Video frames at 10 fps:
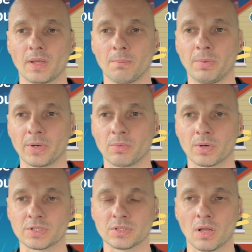bodywork
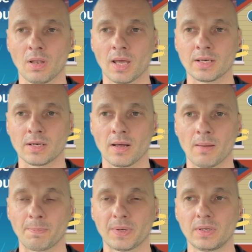is not lining
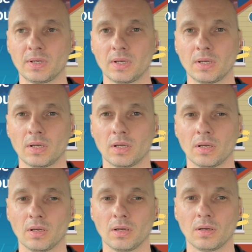up,
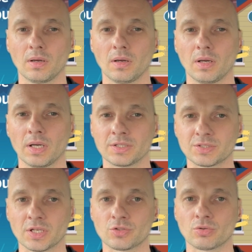
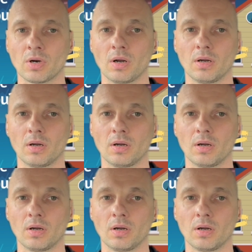etc.